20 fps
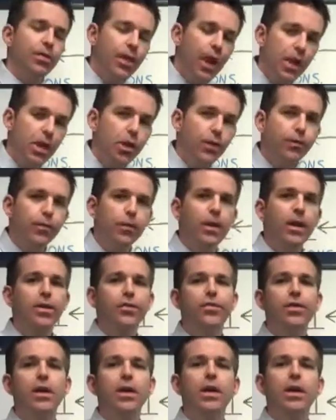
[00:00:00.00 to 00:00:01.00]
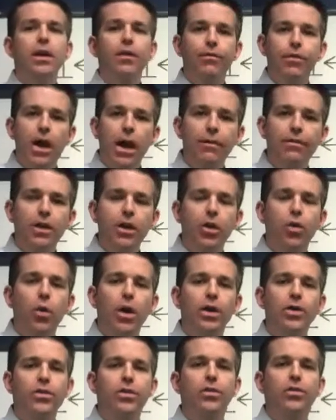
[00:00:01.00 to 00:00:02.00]
Thank you for listening. If you have any
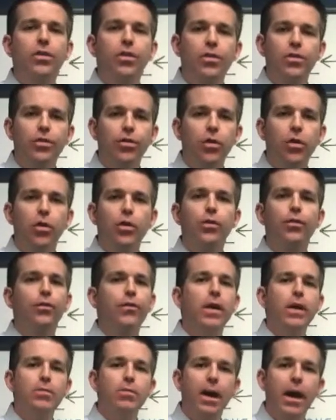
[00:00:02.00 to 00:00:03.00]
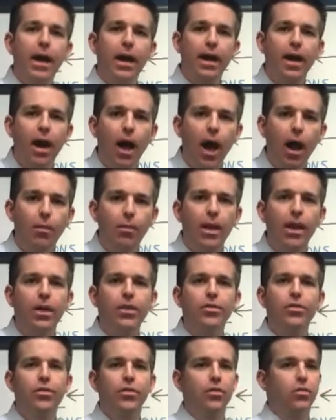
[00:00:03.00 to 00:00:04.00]
questions, concerns, feedback,
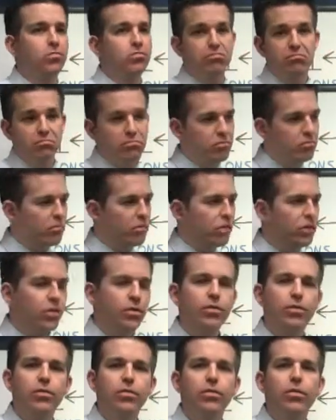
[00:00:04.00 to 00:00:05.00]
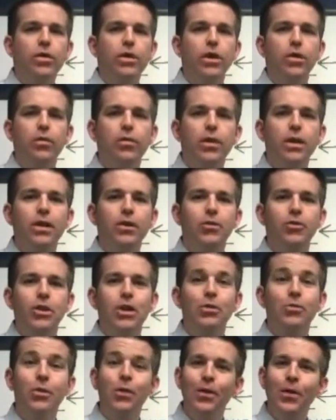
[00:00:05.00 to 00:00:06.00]
comments, or just in
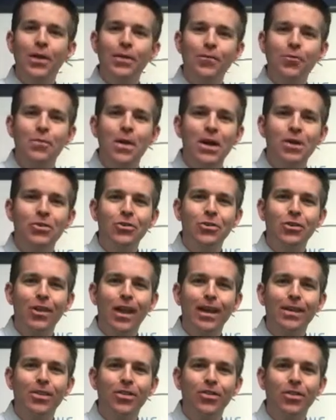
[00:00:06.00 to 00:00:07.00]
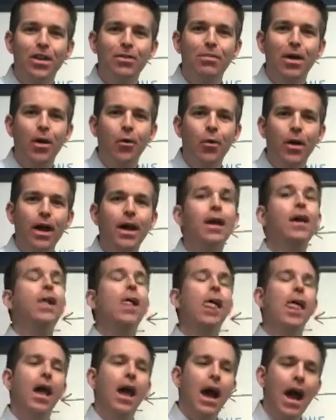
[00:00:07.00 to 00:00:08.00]
general information you'd like to send my way,
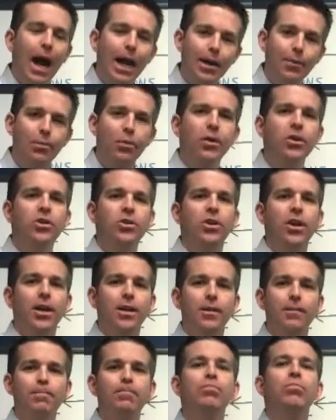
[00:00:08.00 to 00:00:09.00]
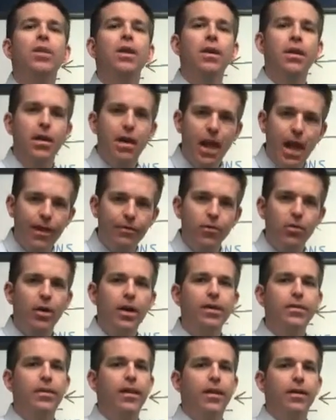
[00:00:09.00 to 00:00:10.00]
I'd appreciate it. Have a
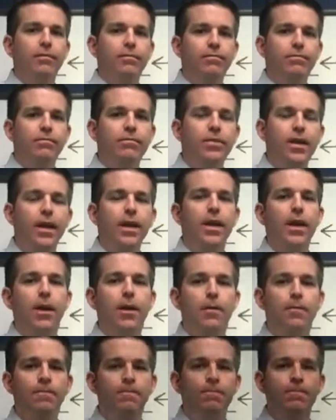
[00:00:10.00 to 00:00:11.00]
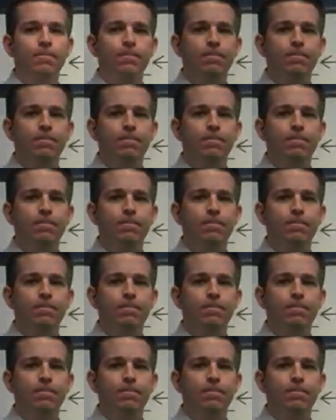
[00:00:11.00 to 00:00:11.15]
great day. Take care.